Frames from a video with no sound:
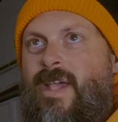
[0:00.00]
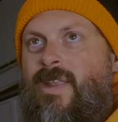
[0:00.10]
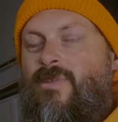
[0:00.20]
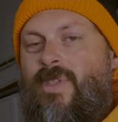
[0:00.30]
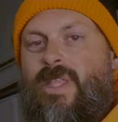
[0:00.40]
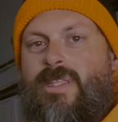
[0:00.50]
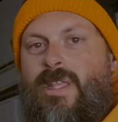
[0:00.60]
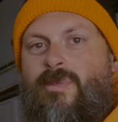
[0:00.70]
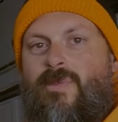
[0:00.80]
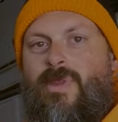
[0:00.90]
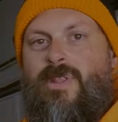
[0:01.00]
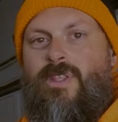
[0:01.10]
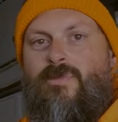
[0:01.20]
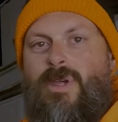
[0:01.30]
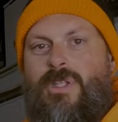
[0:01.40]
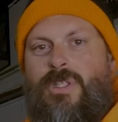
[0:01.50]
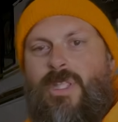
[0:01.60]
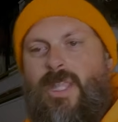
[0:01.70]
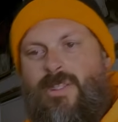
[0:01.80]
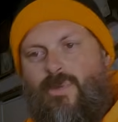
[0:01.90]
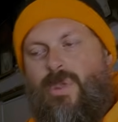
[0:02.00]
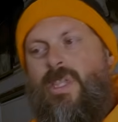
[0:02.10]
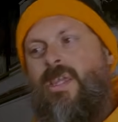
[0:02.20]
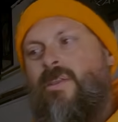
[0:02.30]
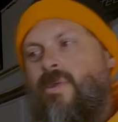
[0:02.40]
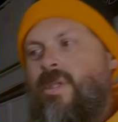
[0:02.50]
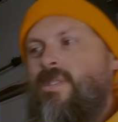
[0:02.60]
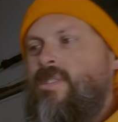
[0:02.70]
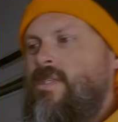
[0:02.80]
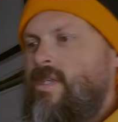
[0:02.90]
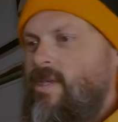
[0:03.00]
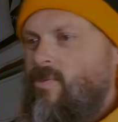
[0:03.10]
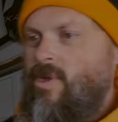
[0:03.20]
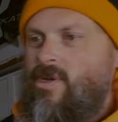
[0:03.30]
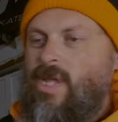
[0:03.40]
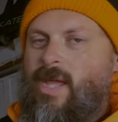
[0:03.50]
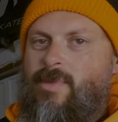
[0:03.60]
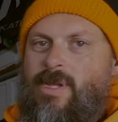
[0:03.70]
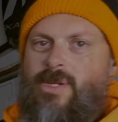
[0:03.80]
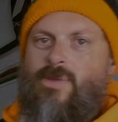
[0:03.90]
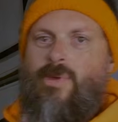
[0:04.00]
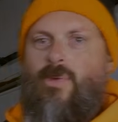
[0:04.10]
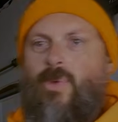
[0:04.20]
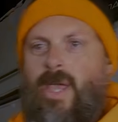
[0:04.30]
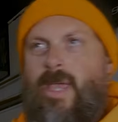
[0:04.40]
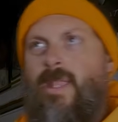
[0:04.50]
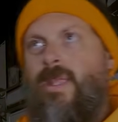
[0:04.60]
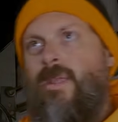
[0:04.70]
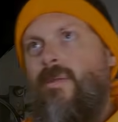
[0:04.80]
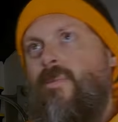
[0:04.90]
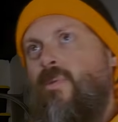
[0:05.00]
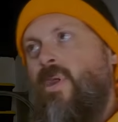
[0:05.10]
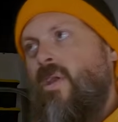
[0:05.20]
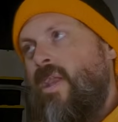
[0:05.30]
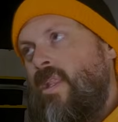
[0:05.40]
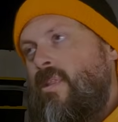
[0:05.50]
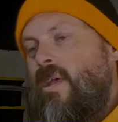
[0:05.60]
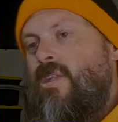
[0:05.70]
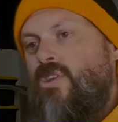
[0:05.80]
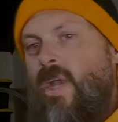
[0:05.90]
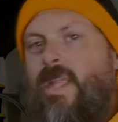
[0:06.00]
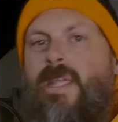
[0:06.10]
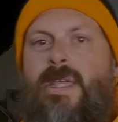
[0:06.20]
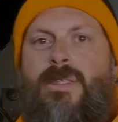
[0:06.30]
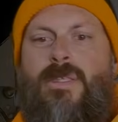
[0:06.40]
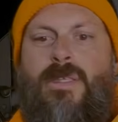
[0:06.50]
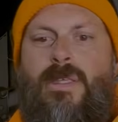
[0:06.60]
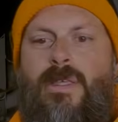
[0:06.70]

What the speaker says: I don't think it's going to be ridden too much in the next week anyways. Wintertime here is real wet, but we are getting a lot of dry days.